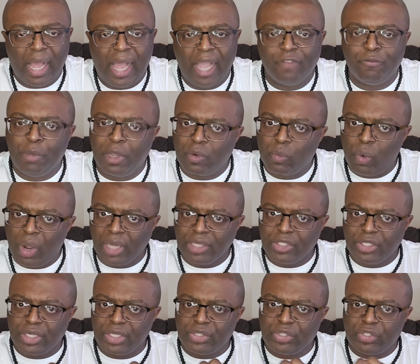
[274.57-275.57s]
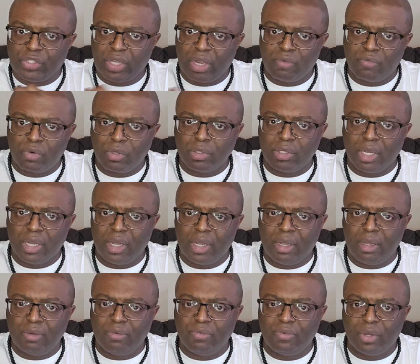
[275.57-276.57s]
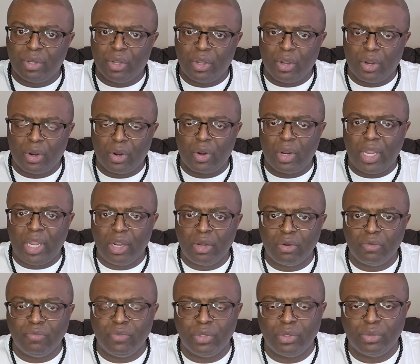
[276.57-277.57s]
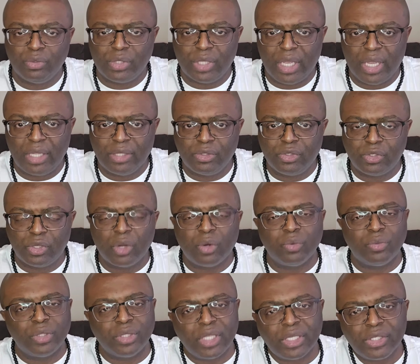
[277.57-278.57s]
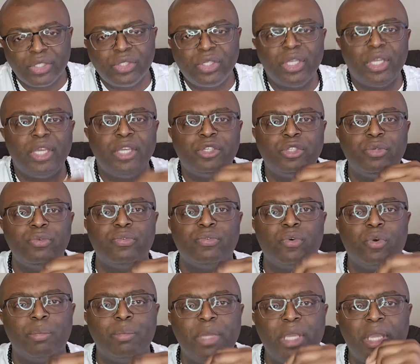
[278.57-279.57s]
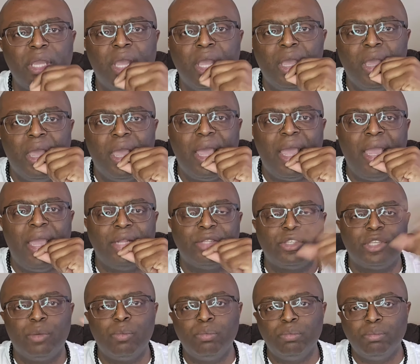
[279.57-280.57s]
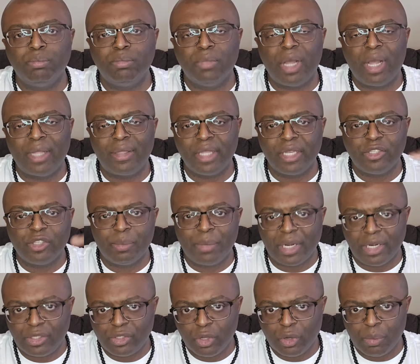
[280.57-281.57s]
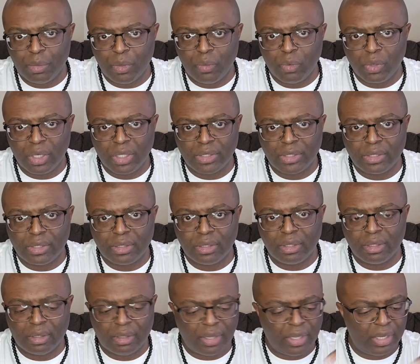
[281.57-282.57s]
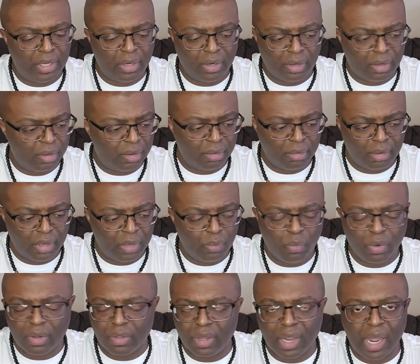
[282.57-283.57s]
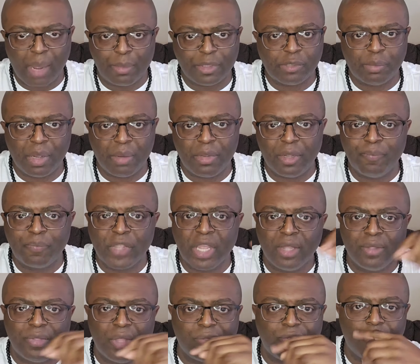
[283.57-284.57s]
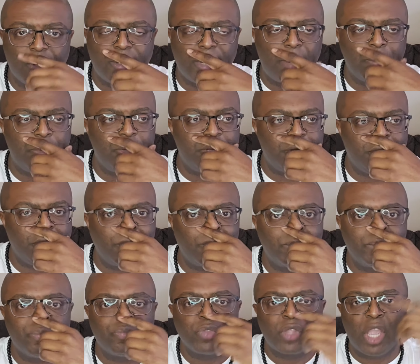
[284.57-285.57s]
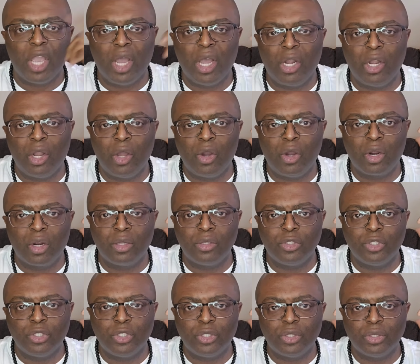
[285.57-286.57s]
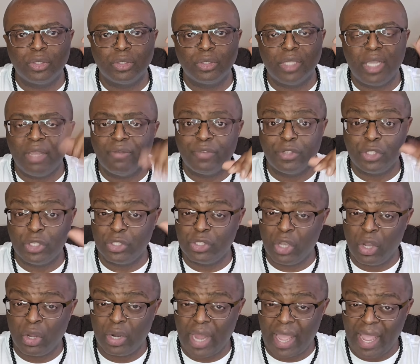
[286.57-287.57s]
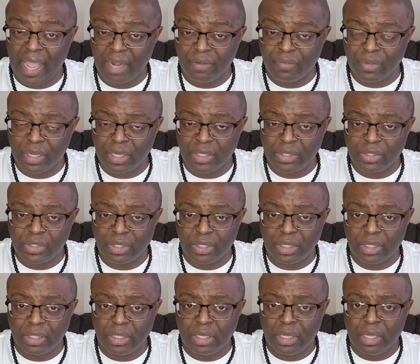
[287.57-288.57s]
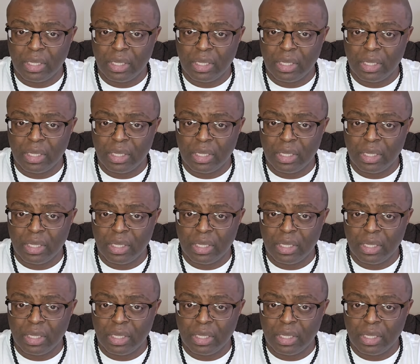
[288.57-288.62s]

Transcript: I've been watching several of her interviews, and so this is the issue for me. And I think somebody told me once here in one of the comments maybe that they're not putting a large emphasis on advocacy.